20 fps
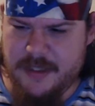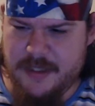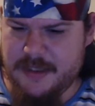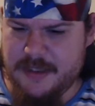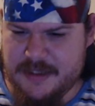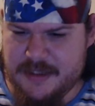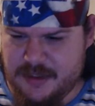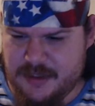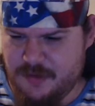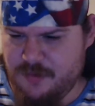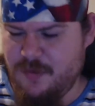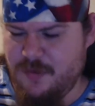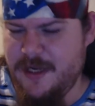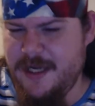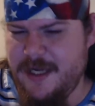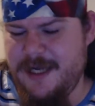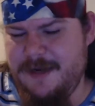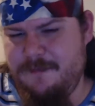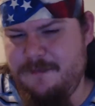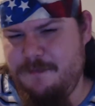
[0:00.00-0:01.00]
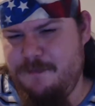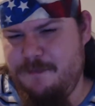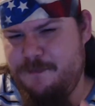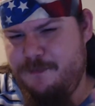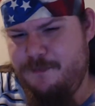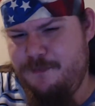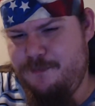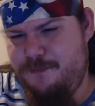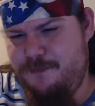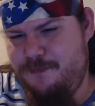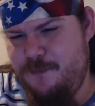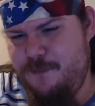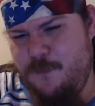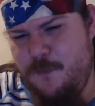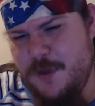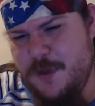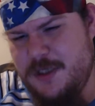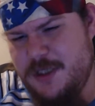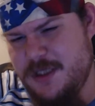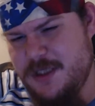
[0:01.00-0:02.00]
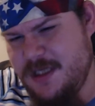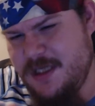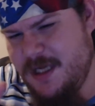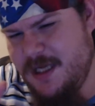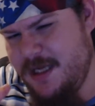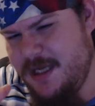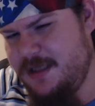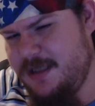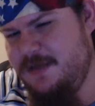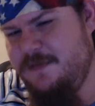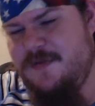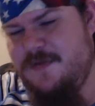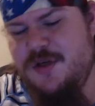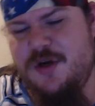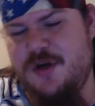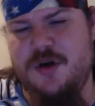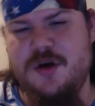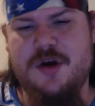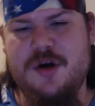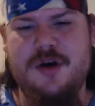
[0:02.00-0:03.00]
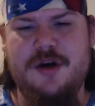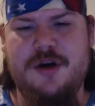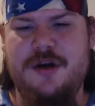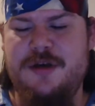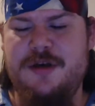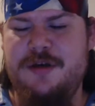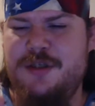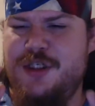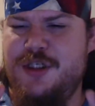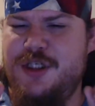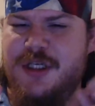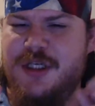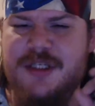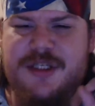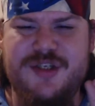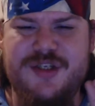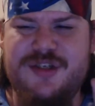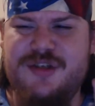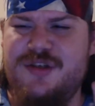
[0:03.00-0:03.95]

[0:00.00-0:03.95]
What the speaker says: sweet with just a hint of tart and just